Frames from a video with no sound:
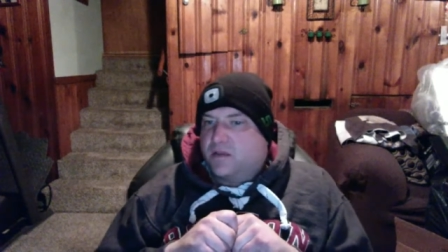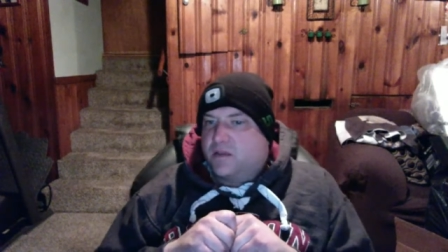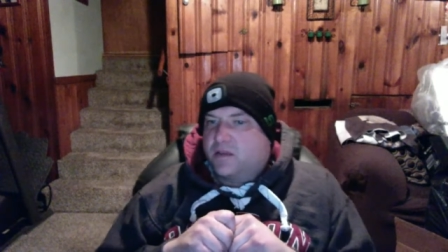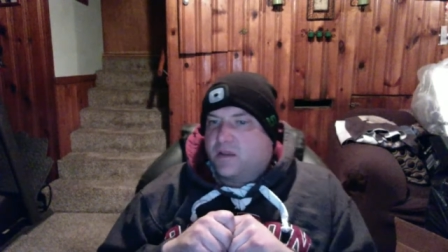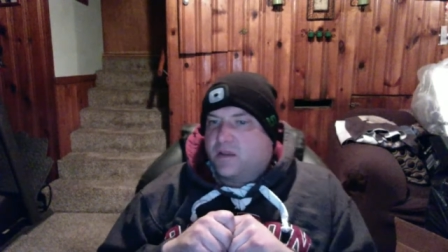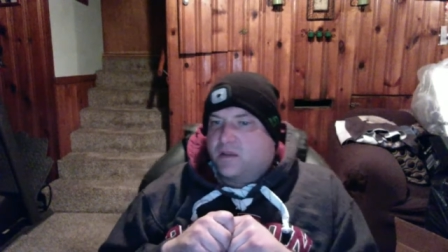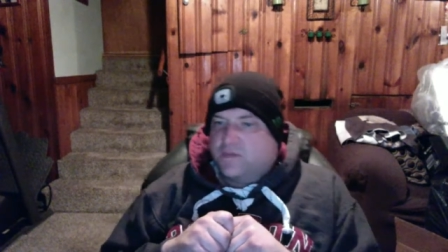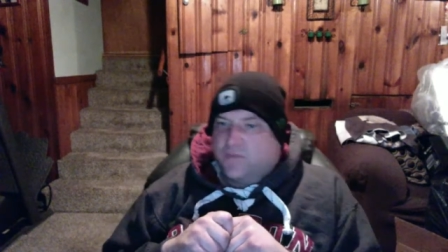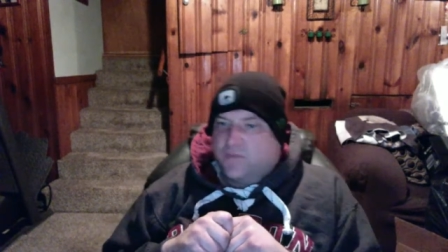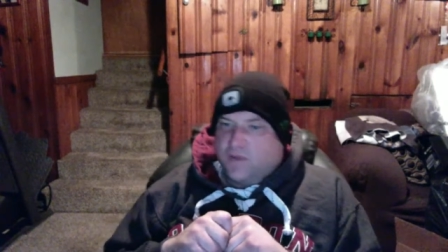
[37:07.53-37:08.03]

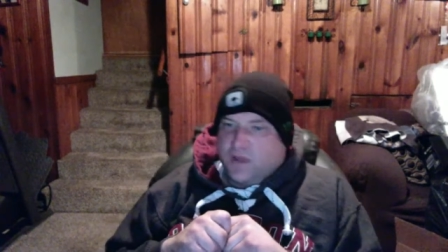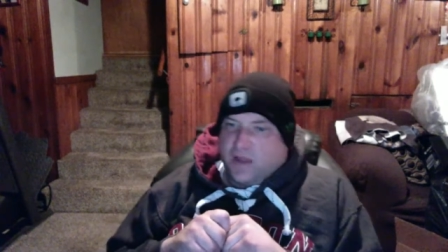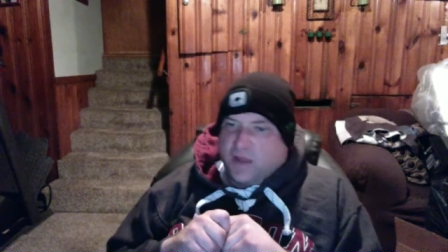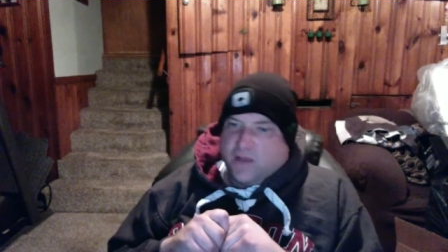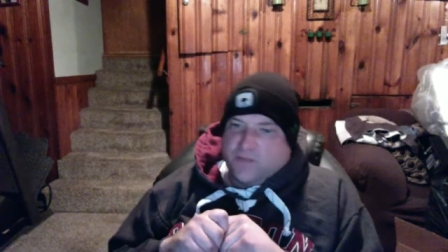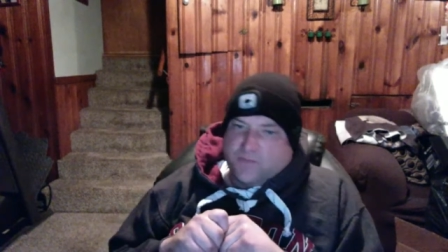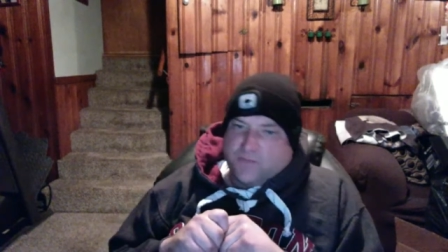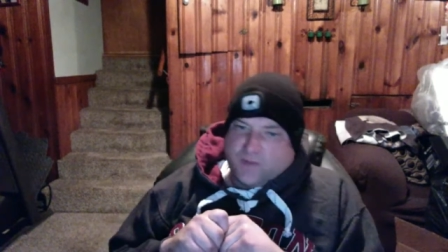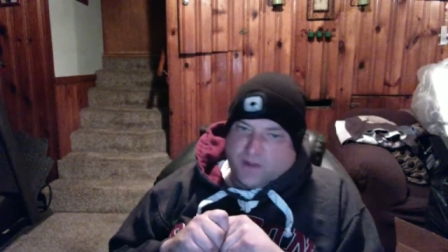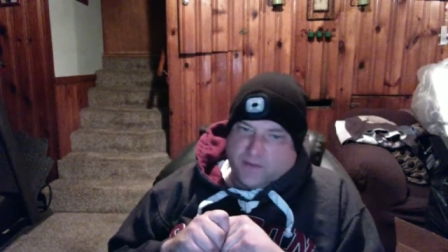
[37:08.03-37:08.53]
I
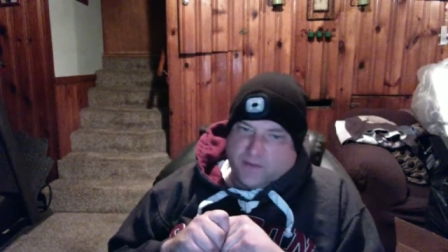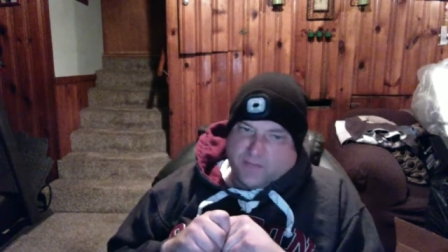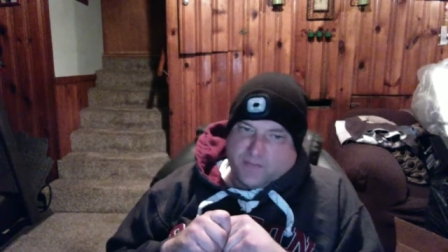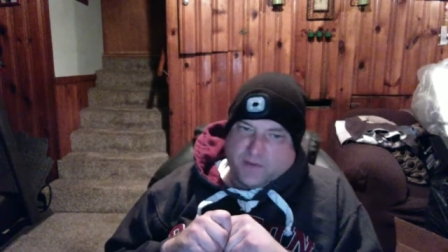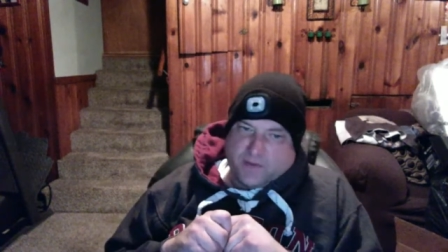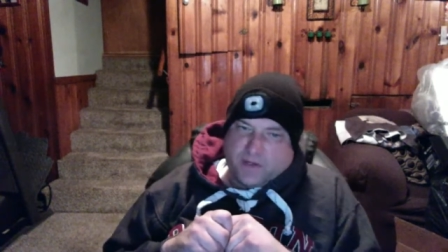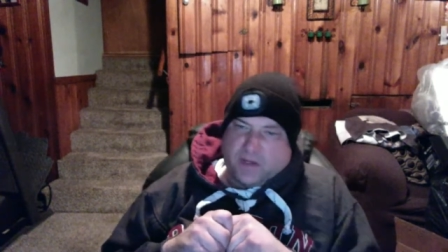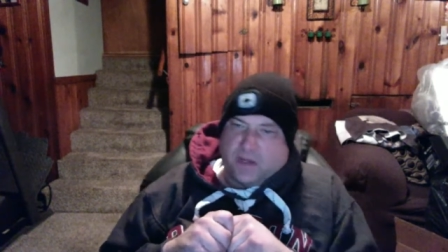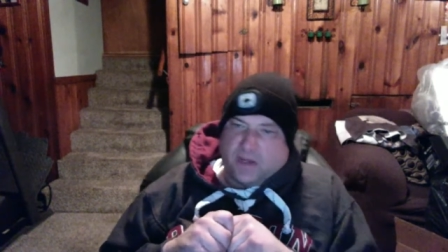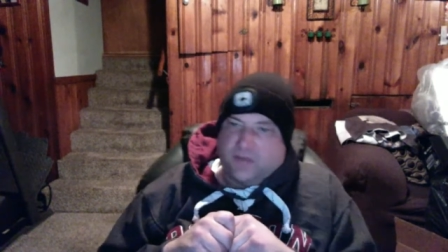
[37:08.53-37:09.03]

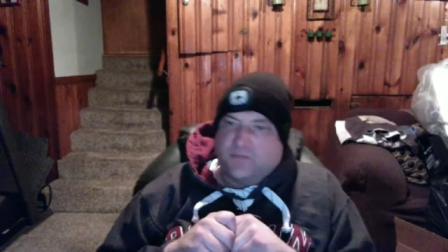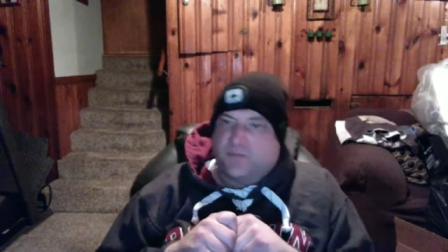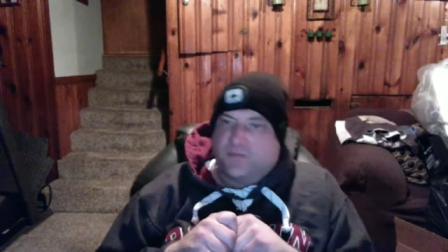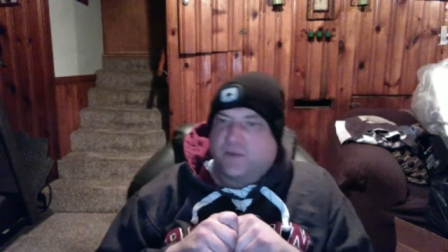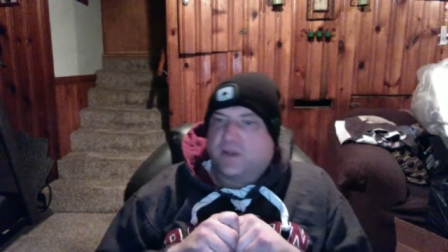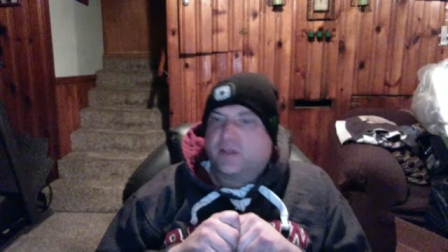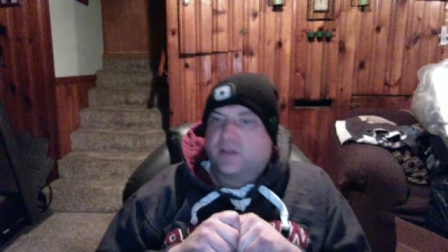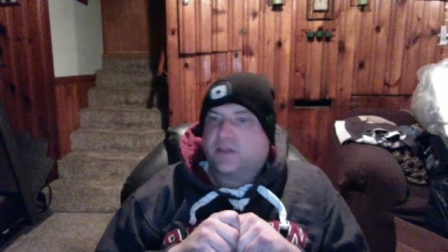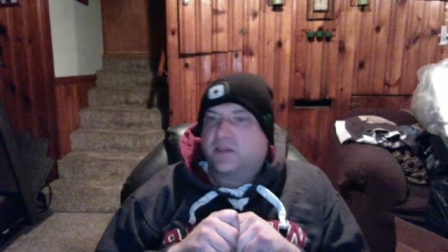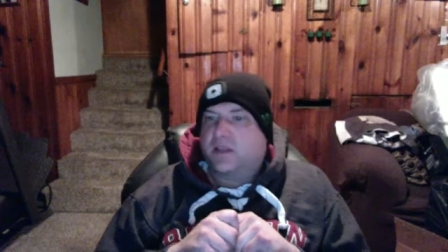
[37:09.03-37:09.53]

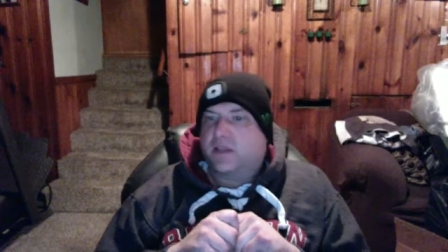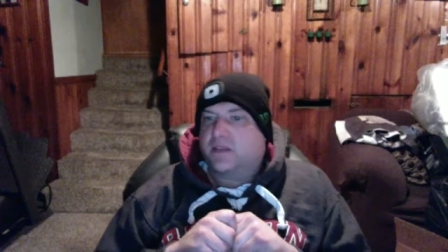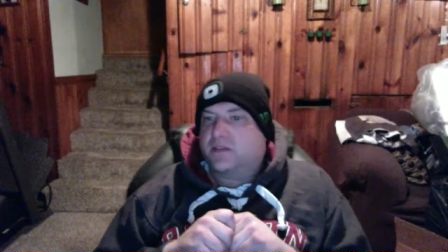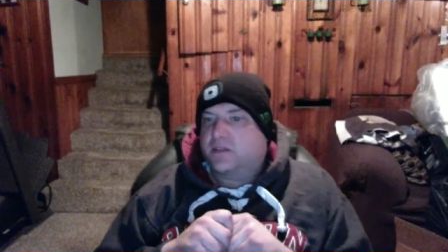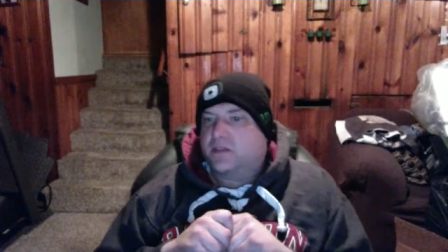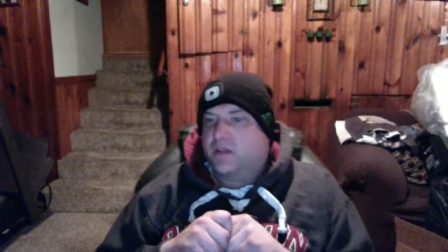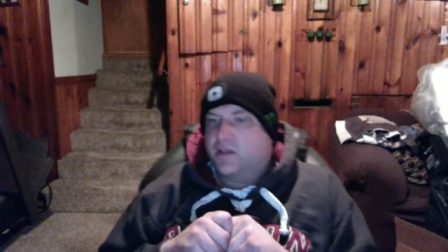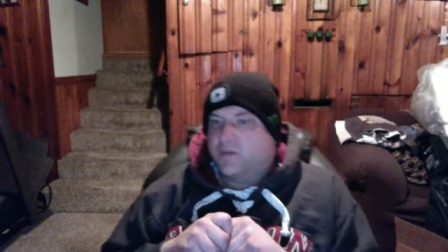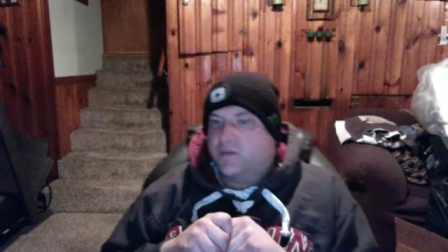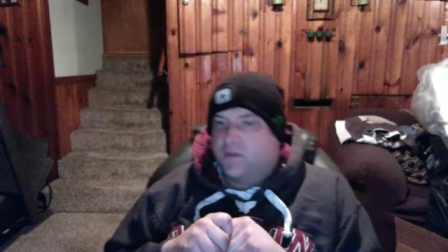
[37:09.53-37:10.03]
figured that,
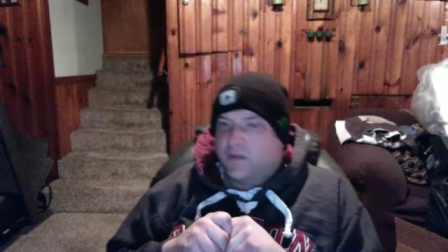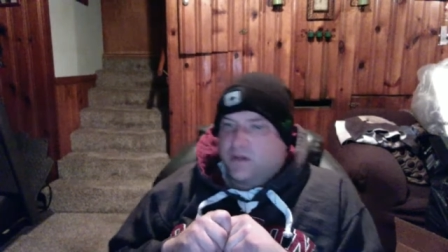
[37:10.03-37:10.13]
Steve.